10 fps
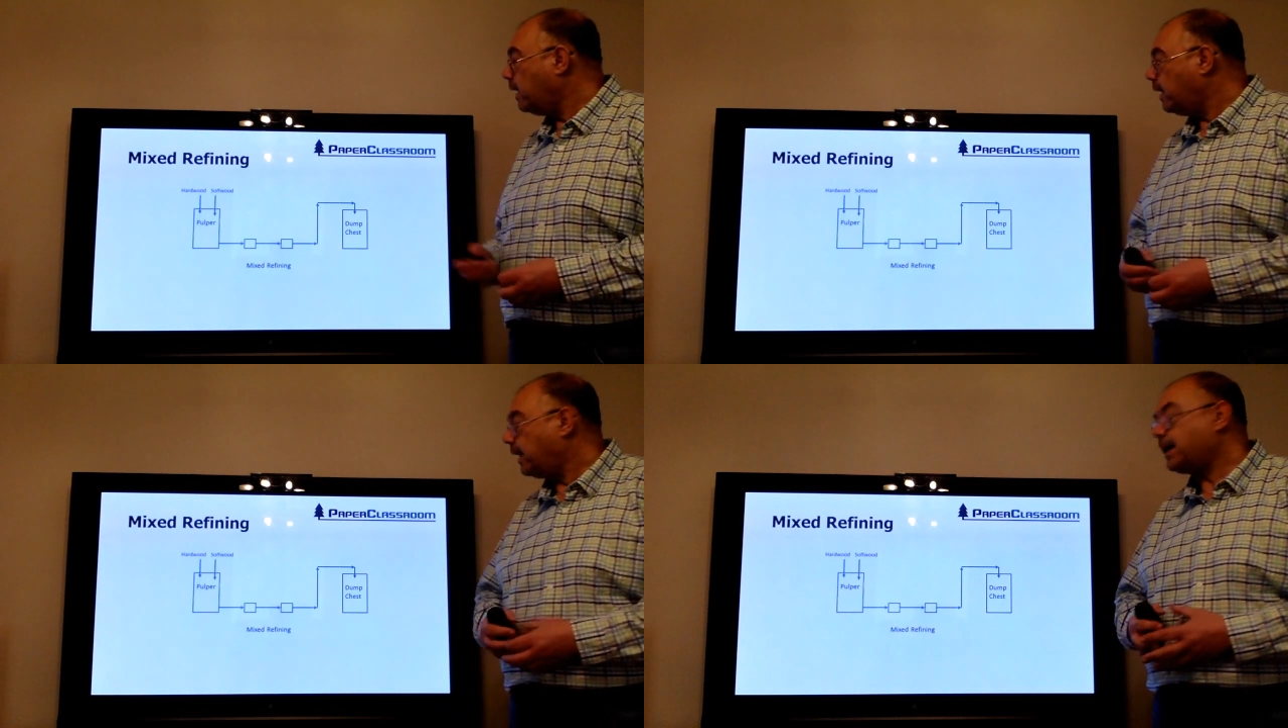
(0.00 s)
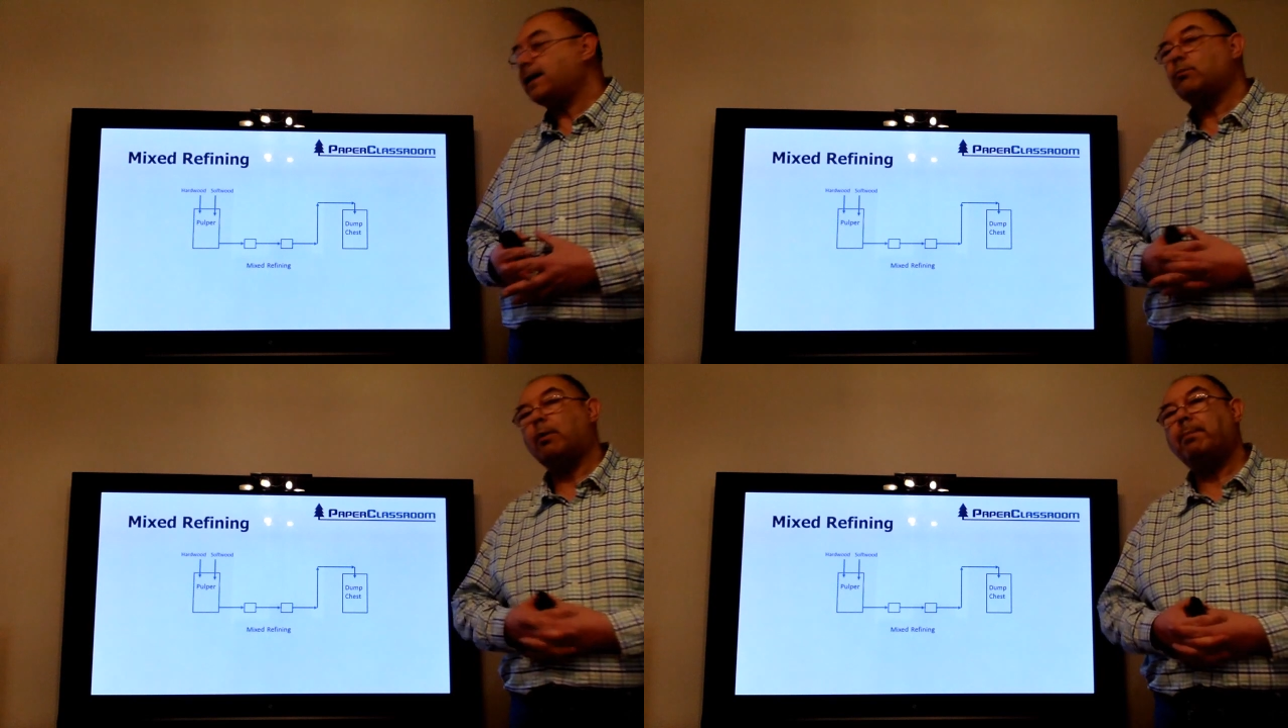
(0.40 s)

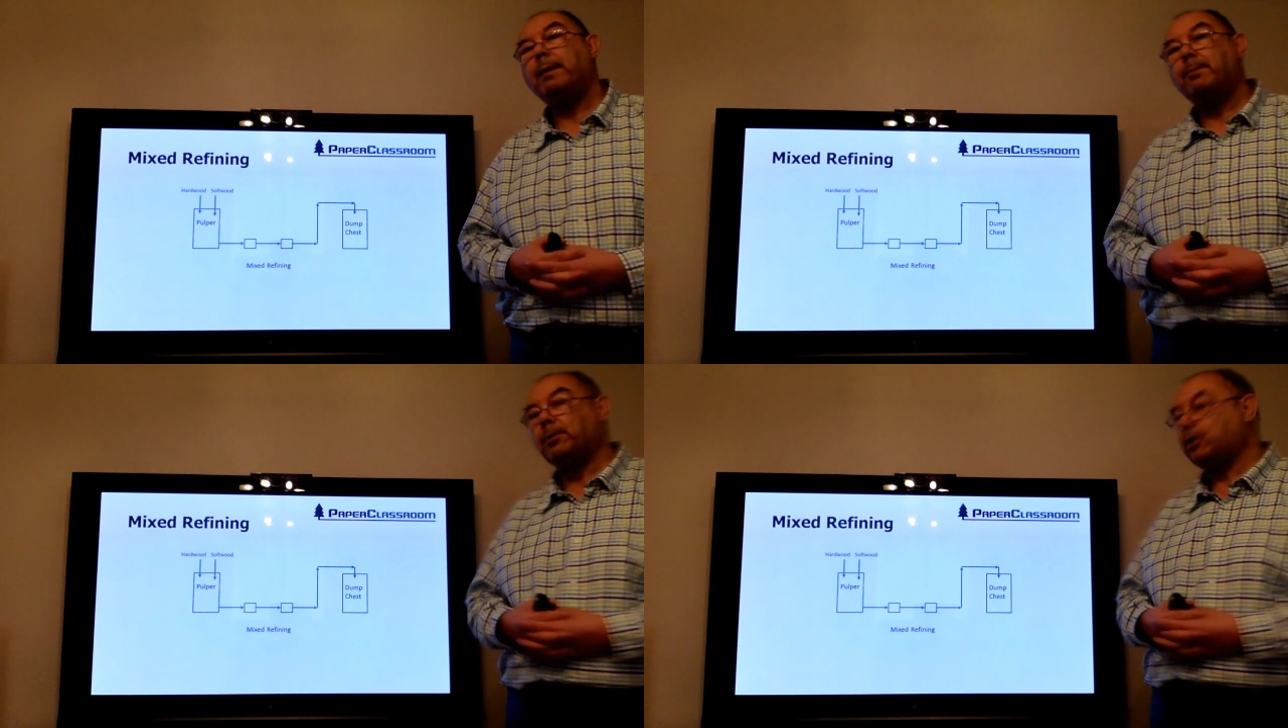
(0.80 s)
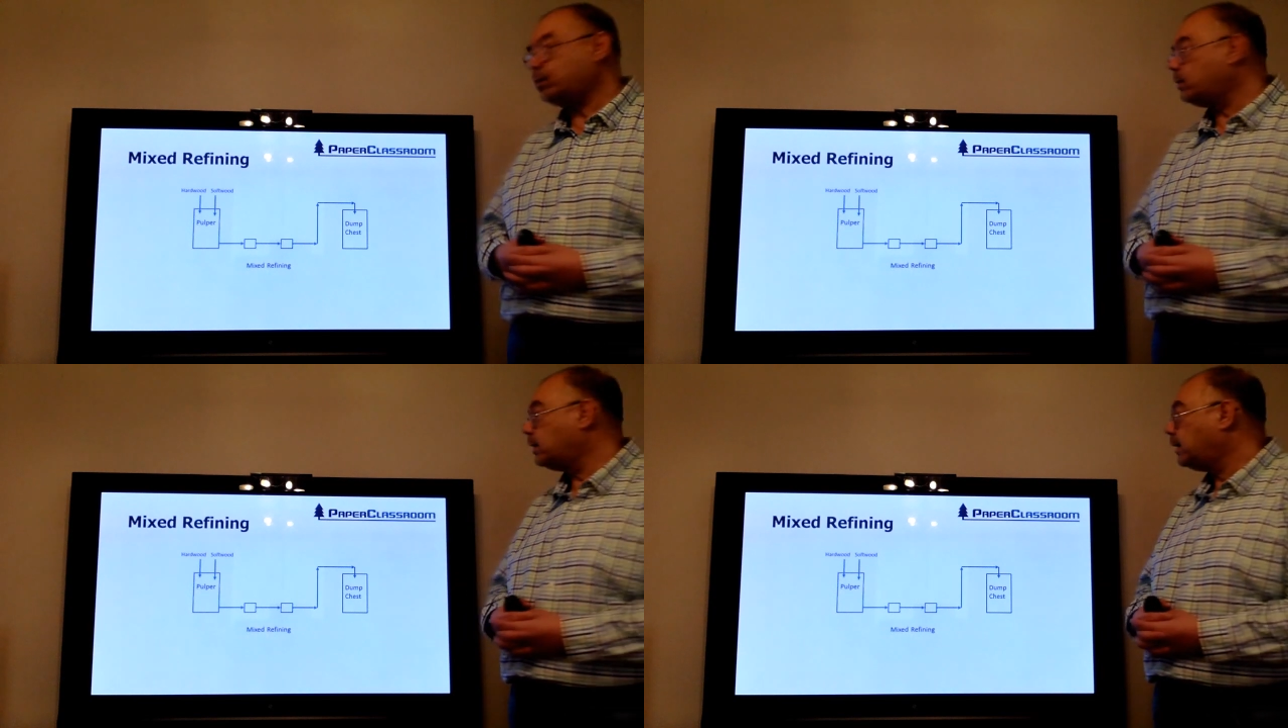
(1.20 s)
Again, what people
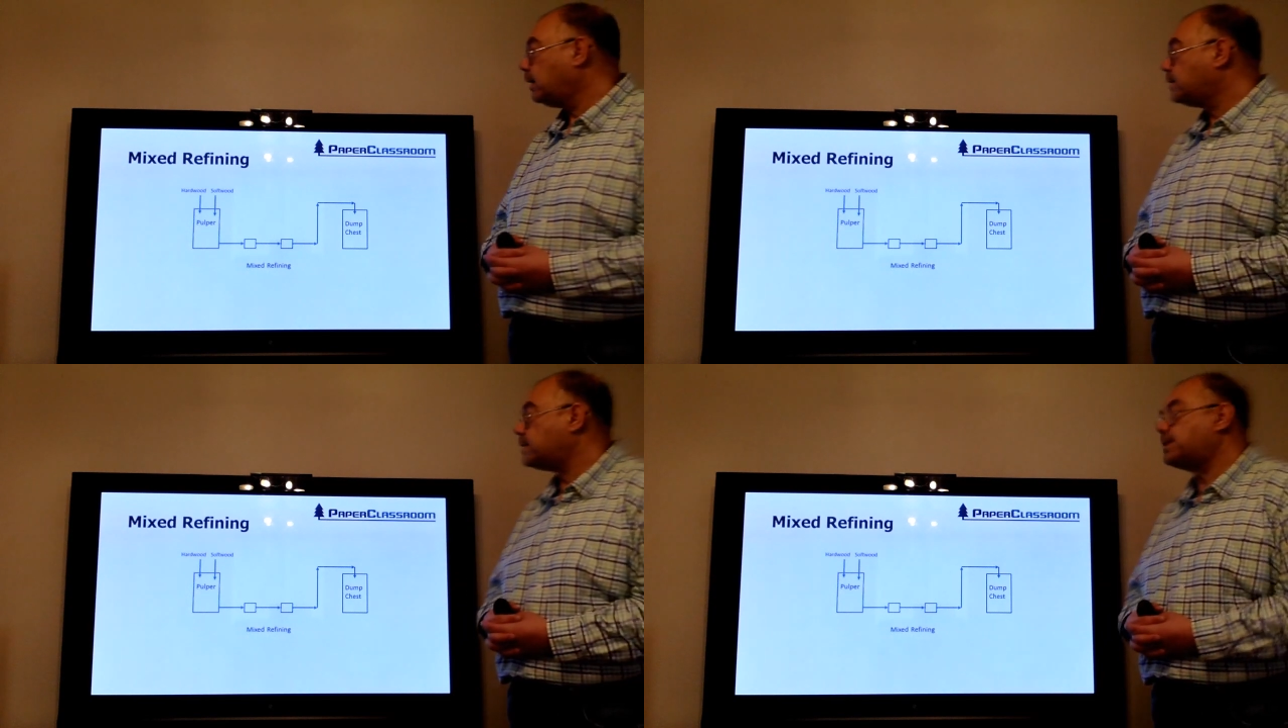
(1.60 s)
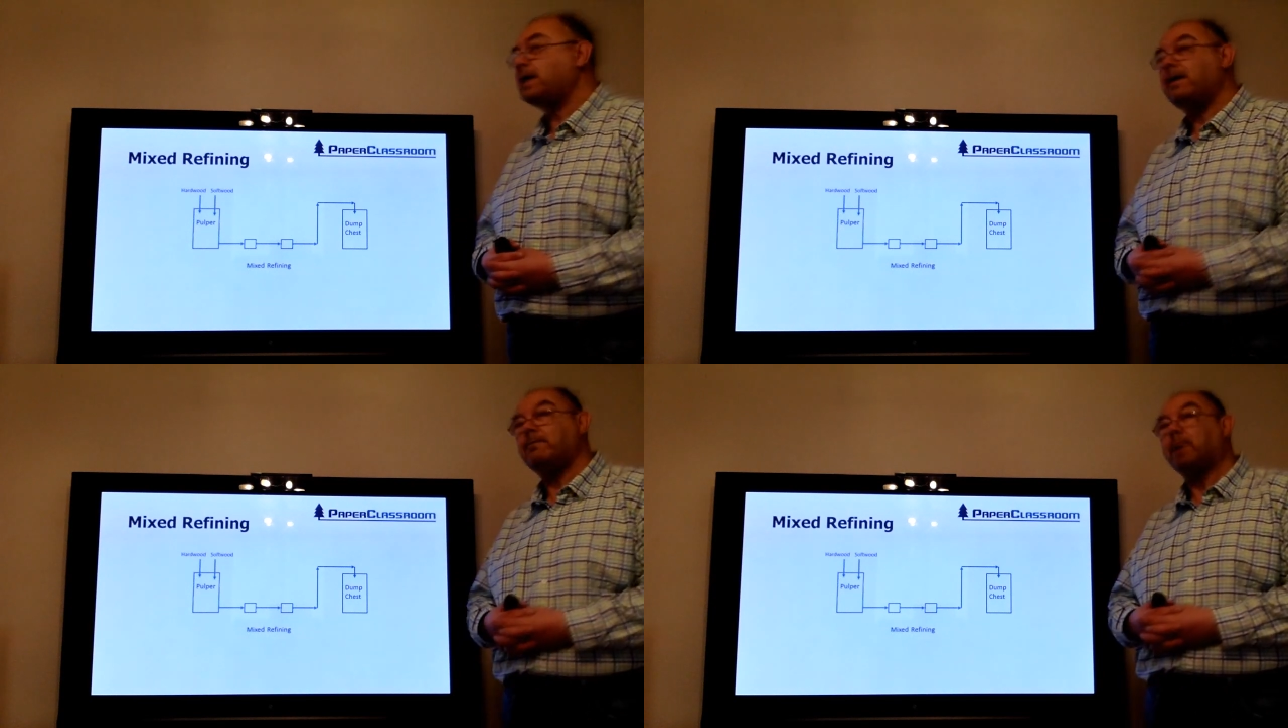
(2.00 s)
do to save